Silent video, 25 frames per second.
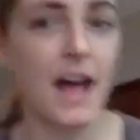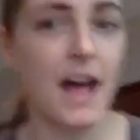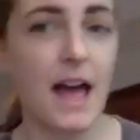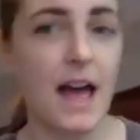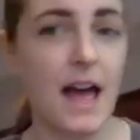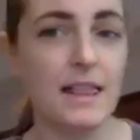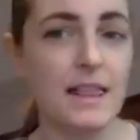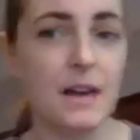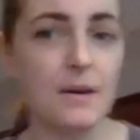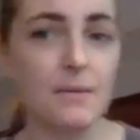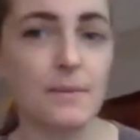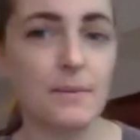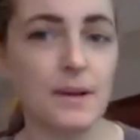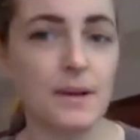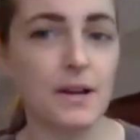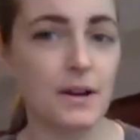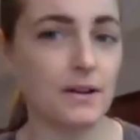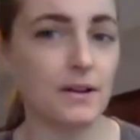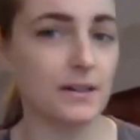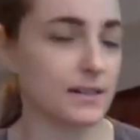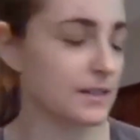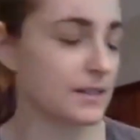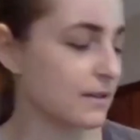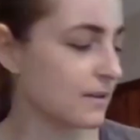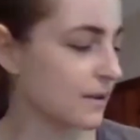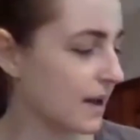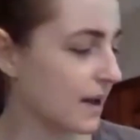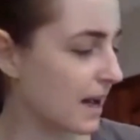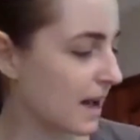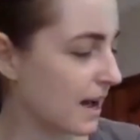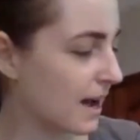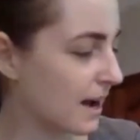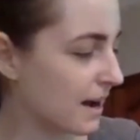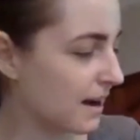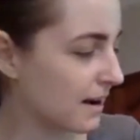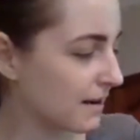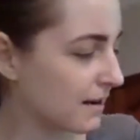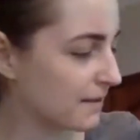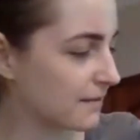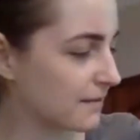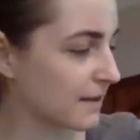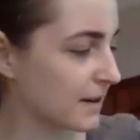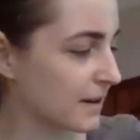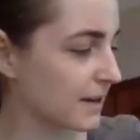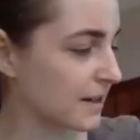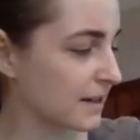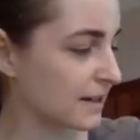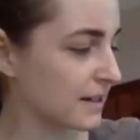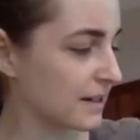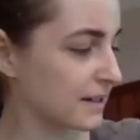And then we also have
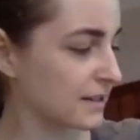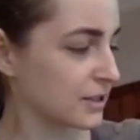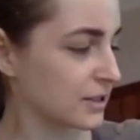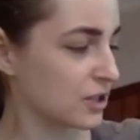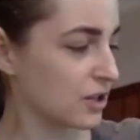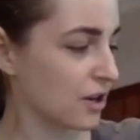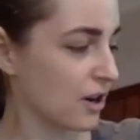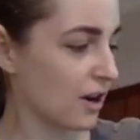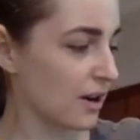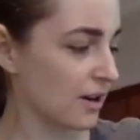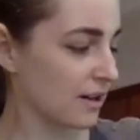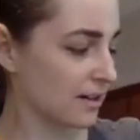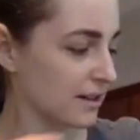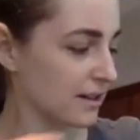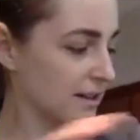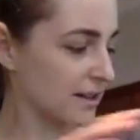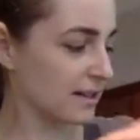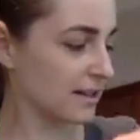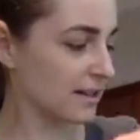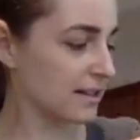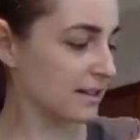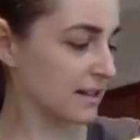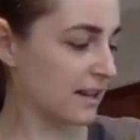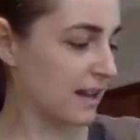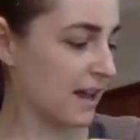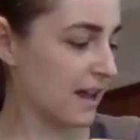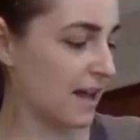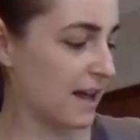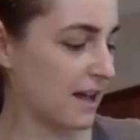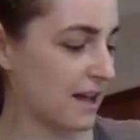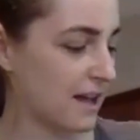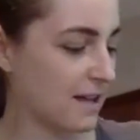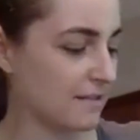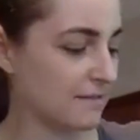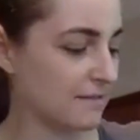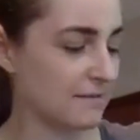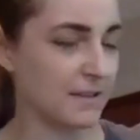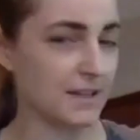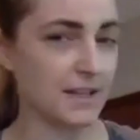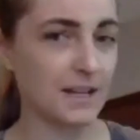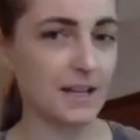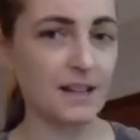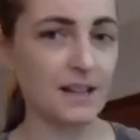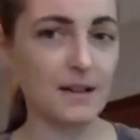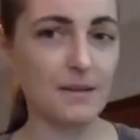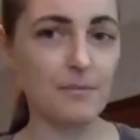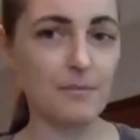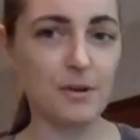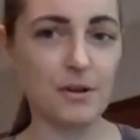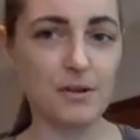a chocolate and
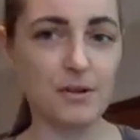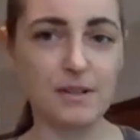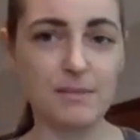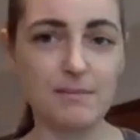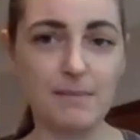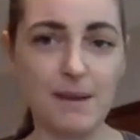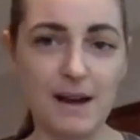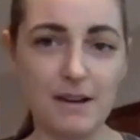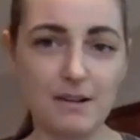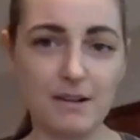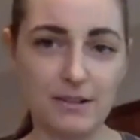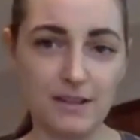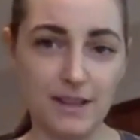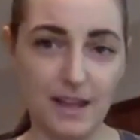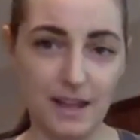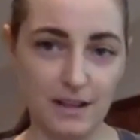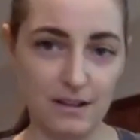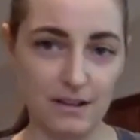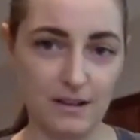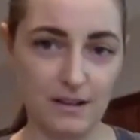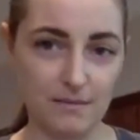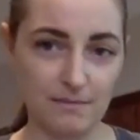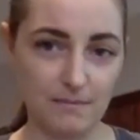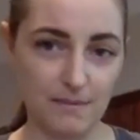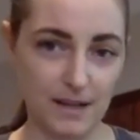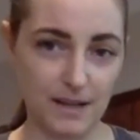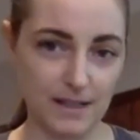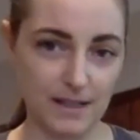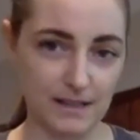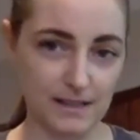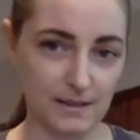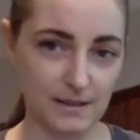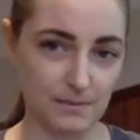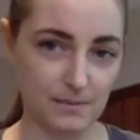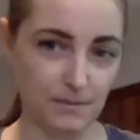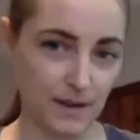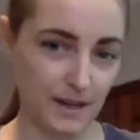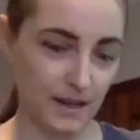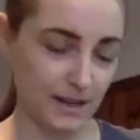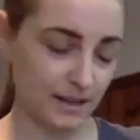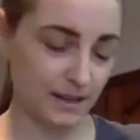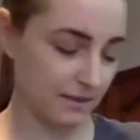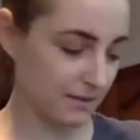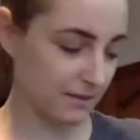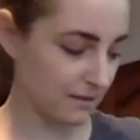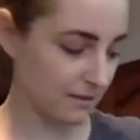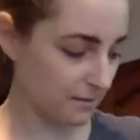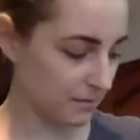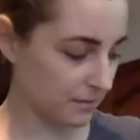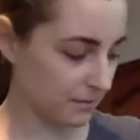vanilla protein powder that you can mix with
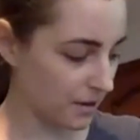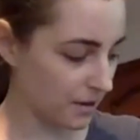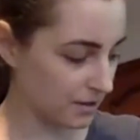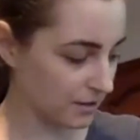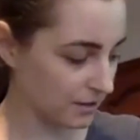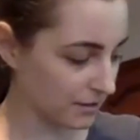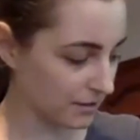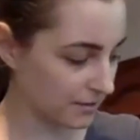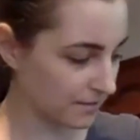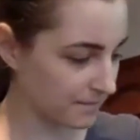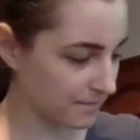water.